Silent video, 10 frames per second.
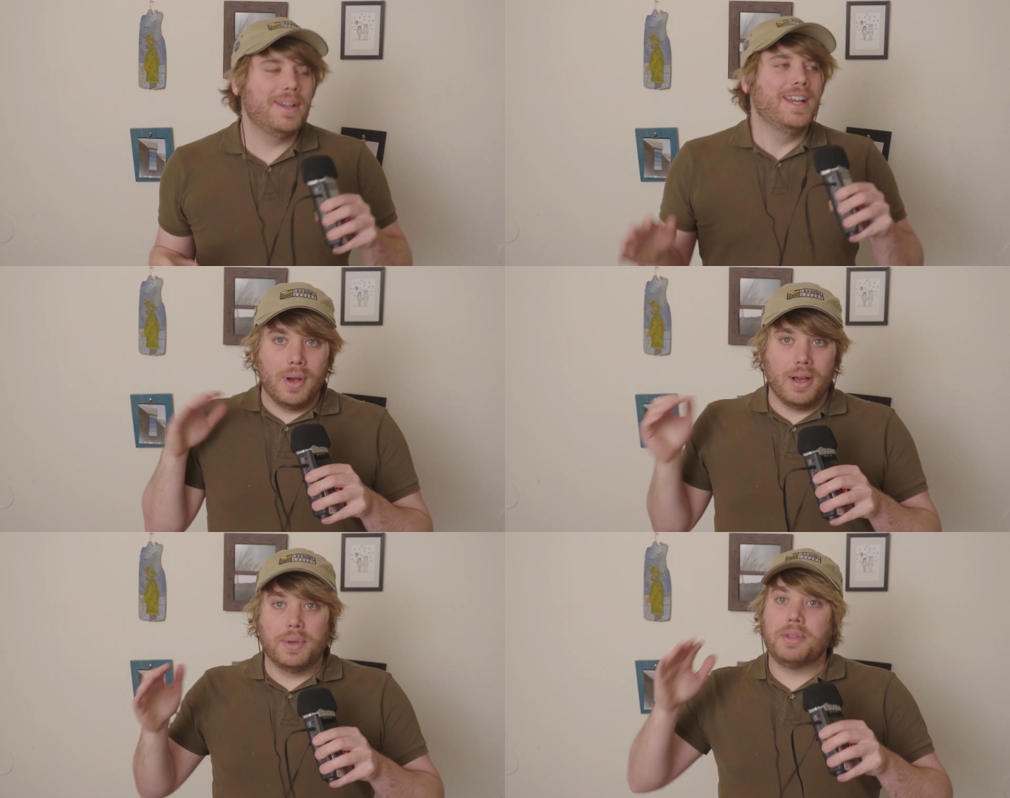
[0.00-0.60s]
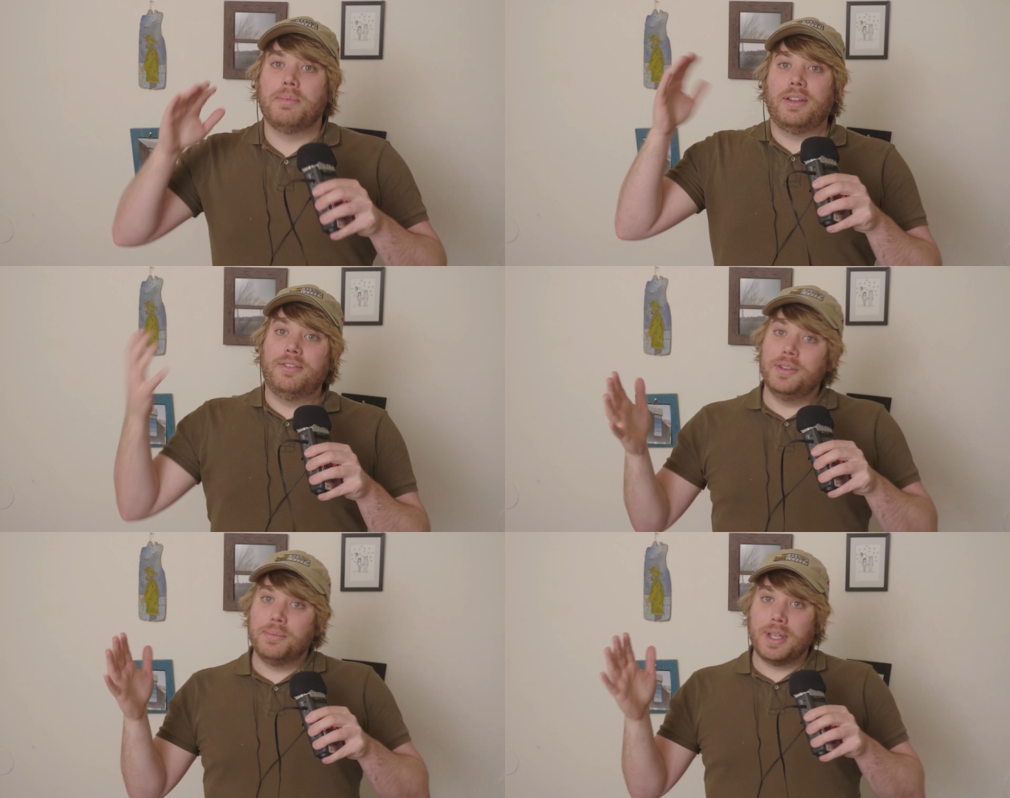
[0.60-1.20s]
Well, with my
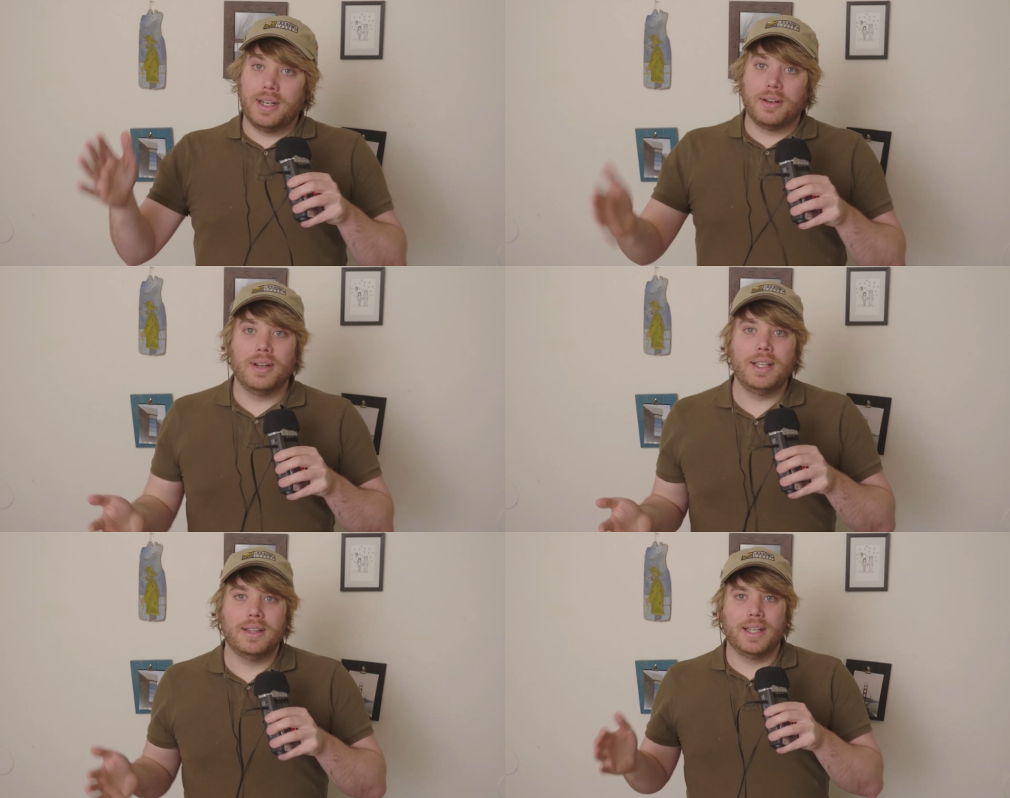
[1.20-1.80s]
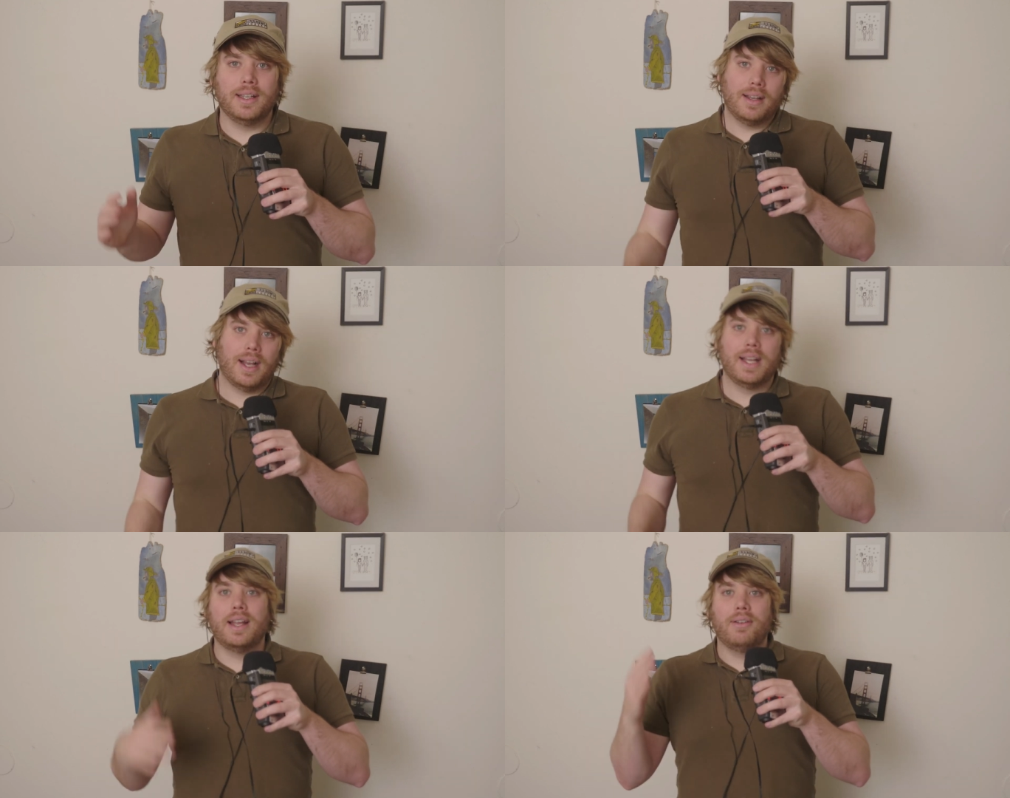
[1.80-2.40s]
film getting greenlit,
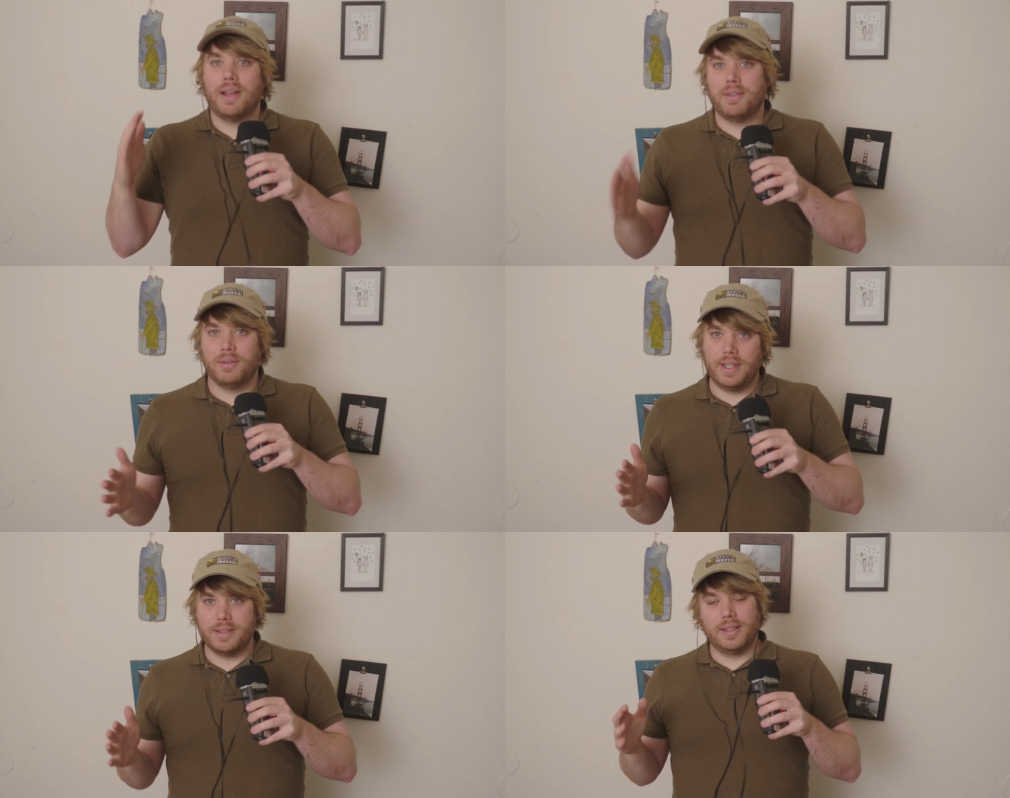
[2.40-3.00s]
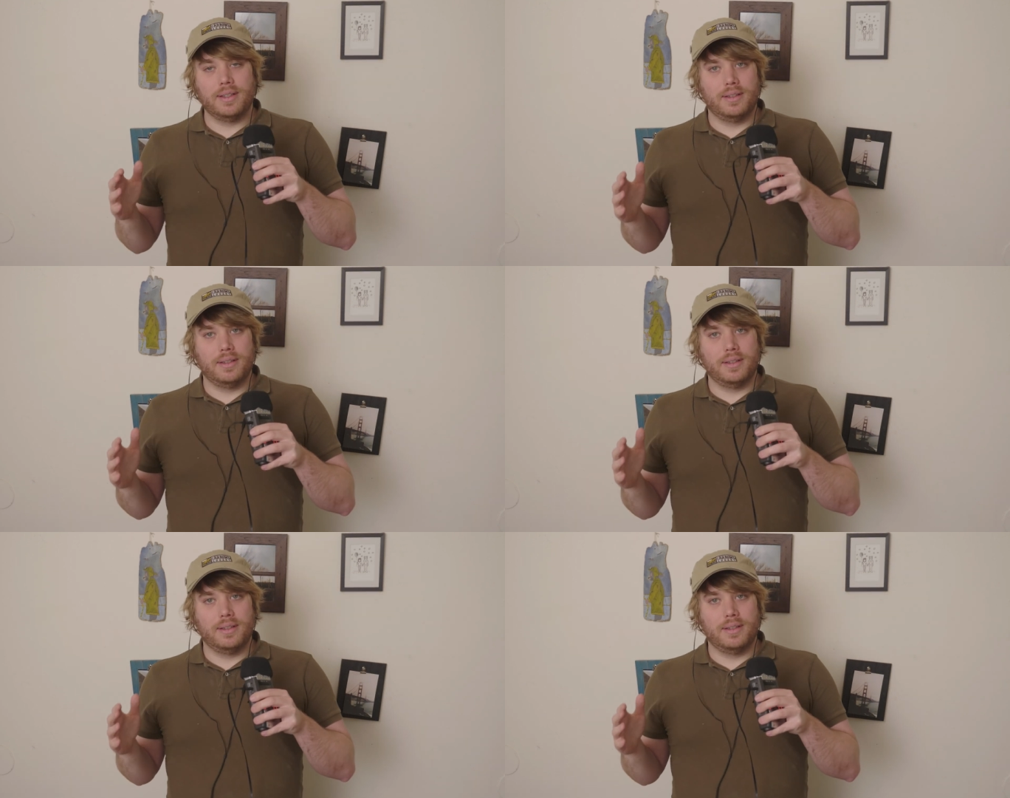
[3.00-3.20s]
I now have a reason.